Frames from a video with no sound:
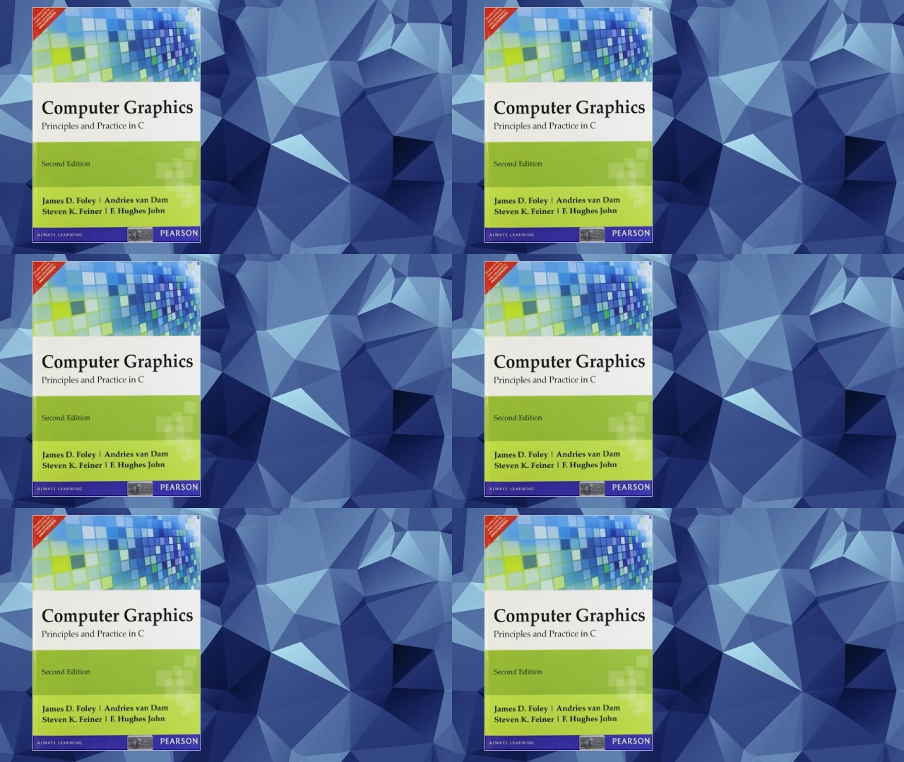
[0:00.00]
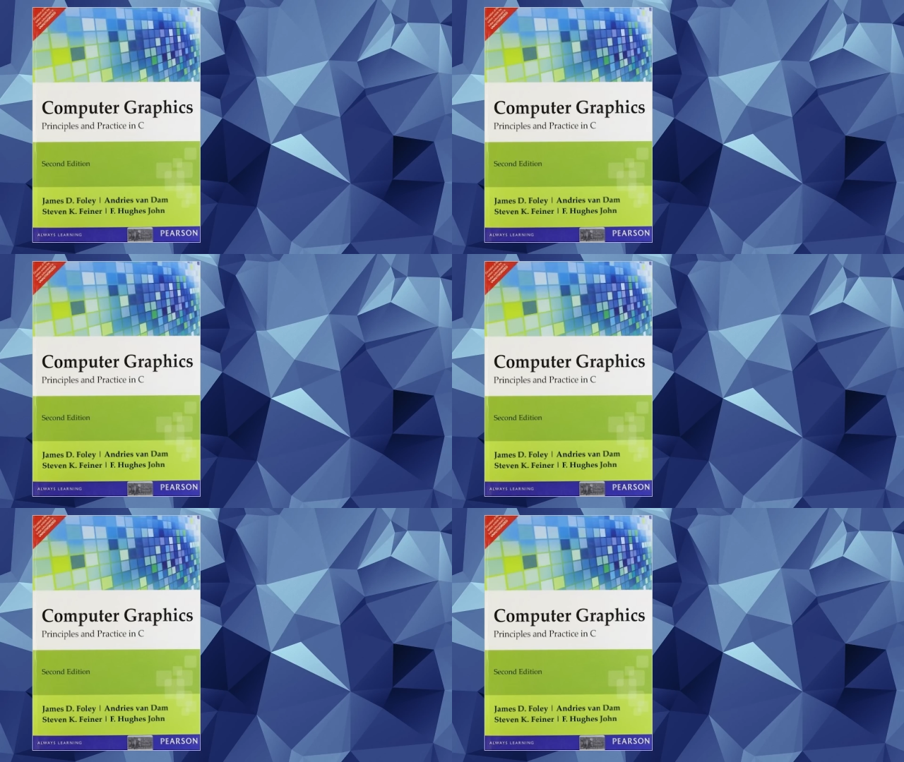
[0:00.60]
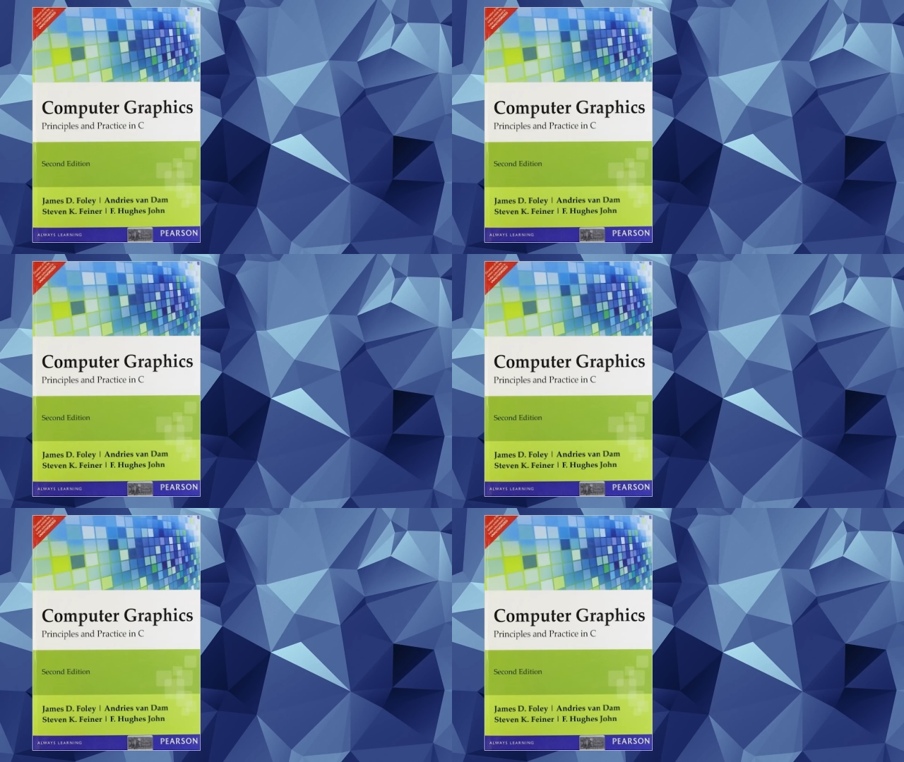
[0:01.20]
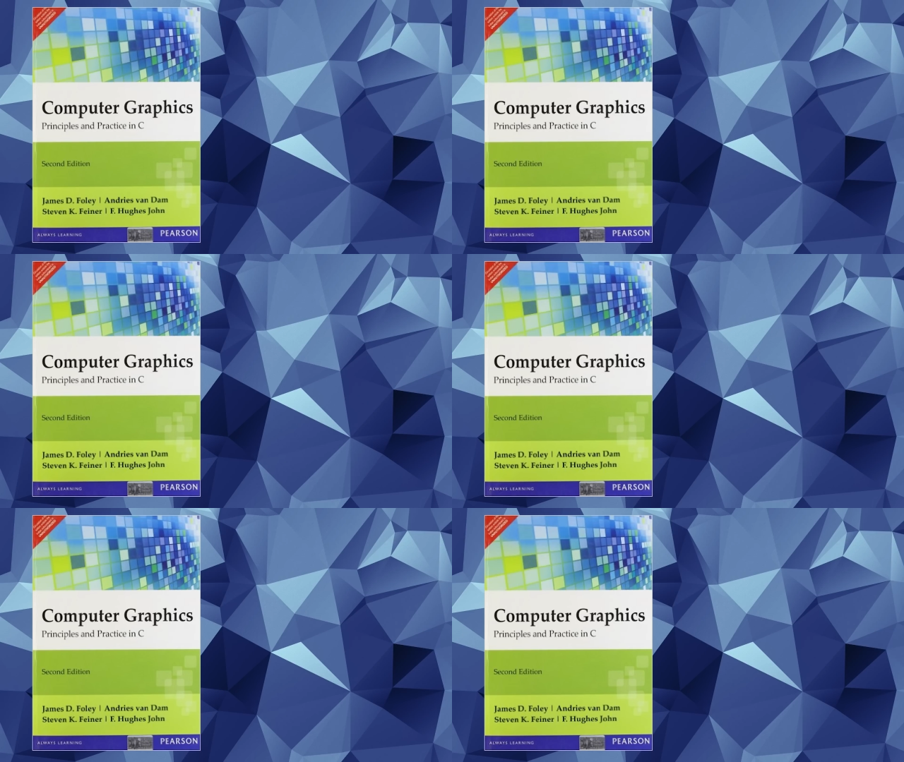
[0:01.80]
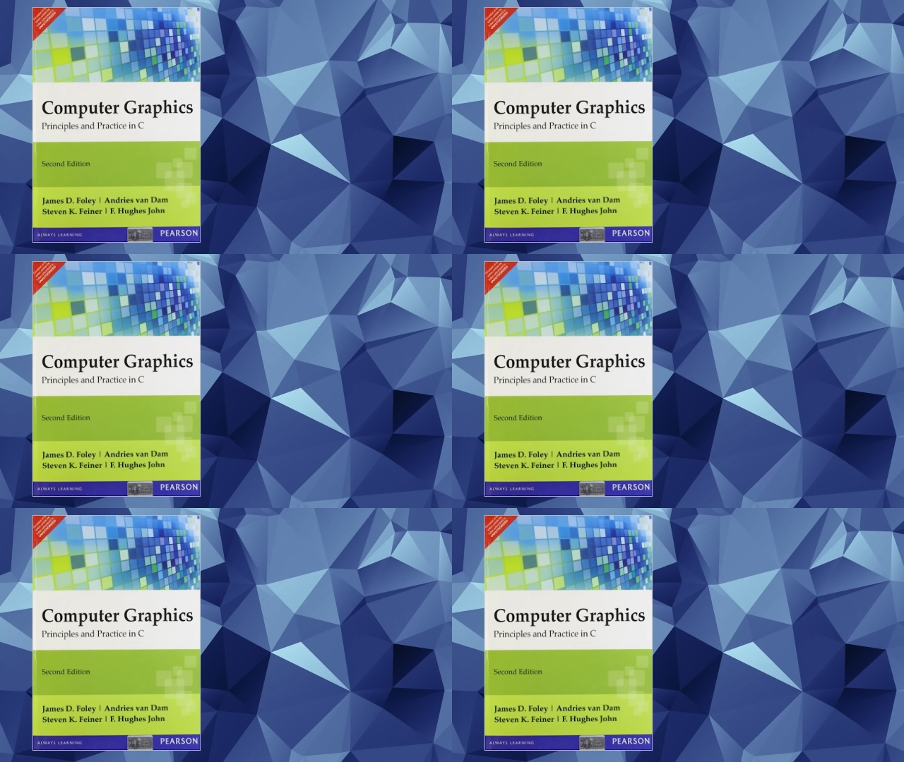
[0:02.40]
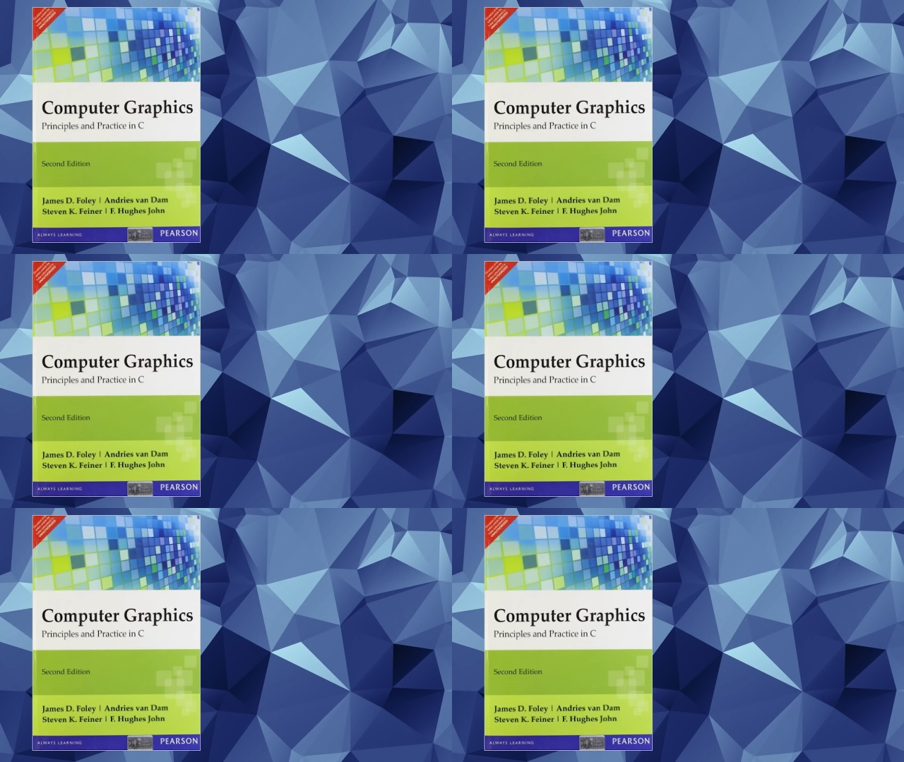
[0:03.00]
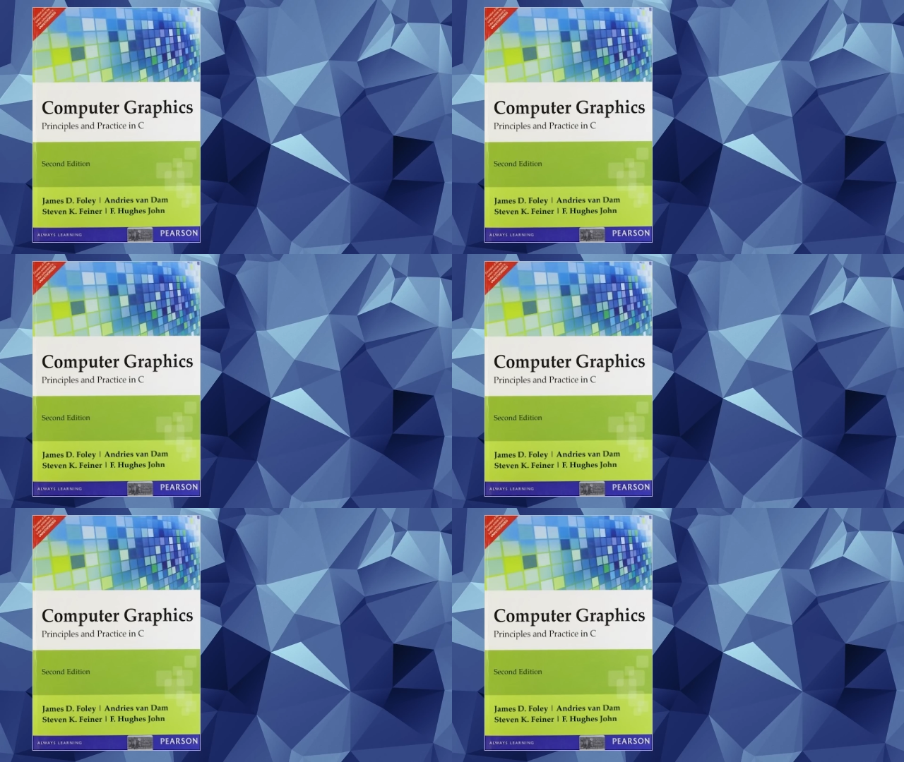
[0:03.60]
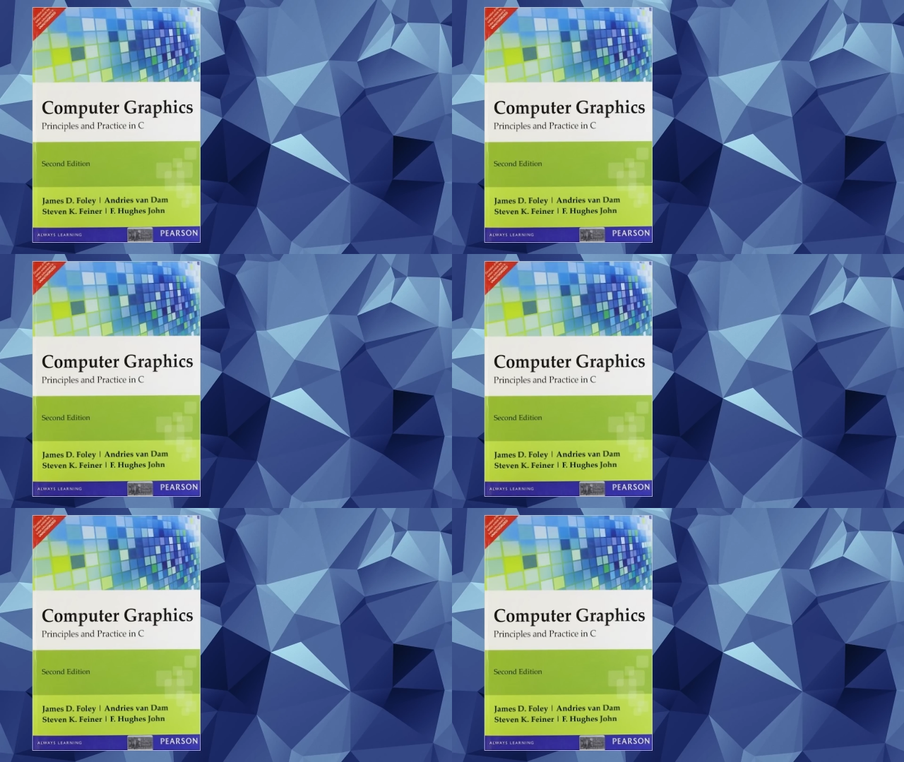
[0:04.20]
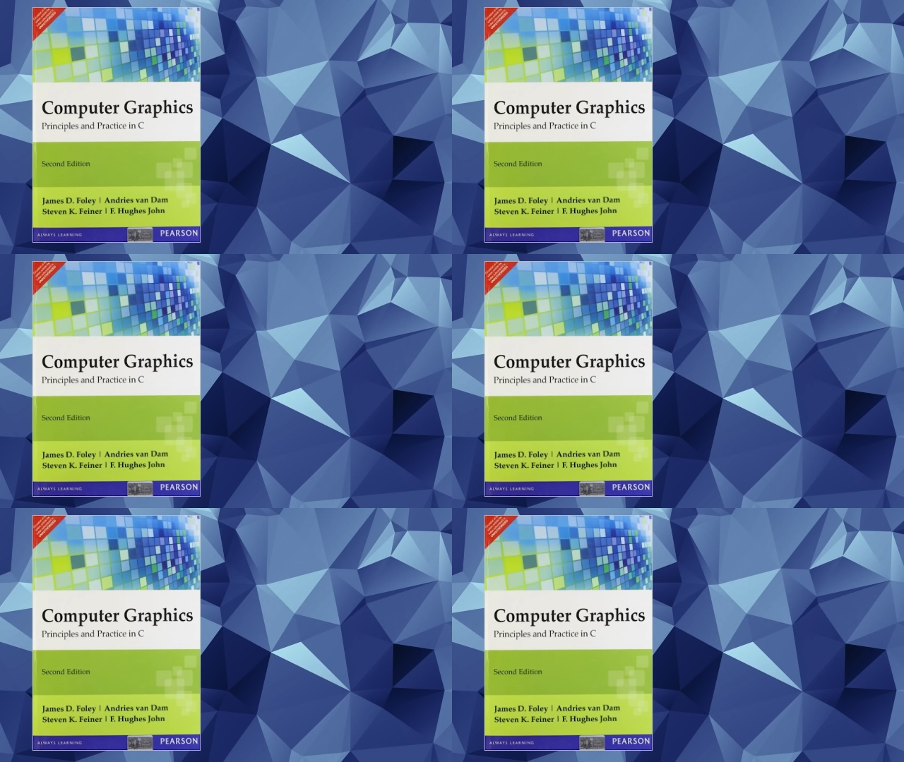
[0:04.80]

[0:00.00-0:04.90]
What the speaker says: Nobody's mouth can be seen.